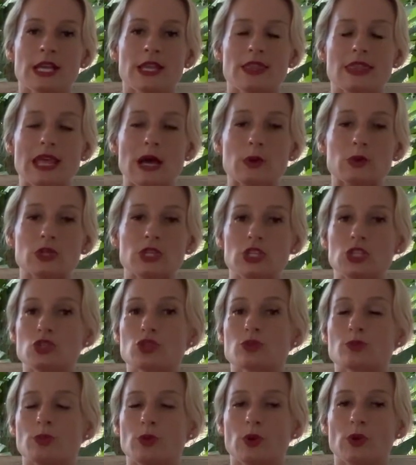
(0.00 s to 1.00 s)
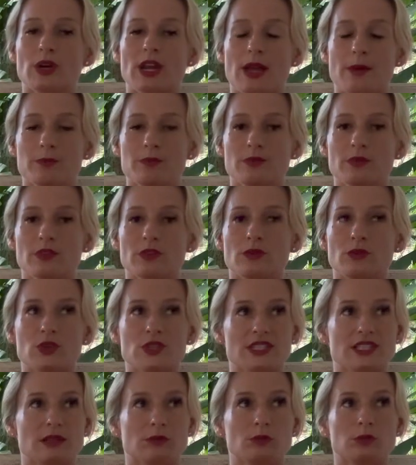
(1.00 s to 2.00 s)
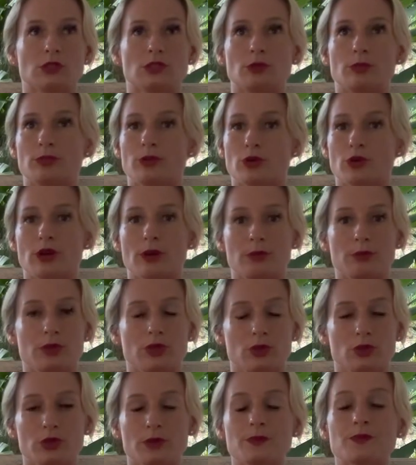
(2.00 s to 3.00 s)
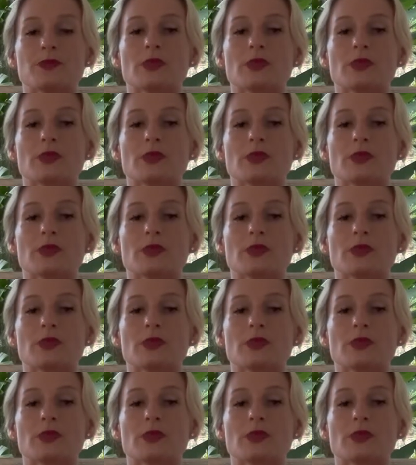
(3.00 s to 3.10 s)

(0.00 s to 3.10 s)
Now, each program, for example, the program Pure,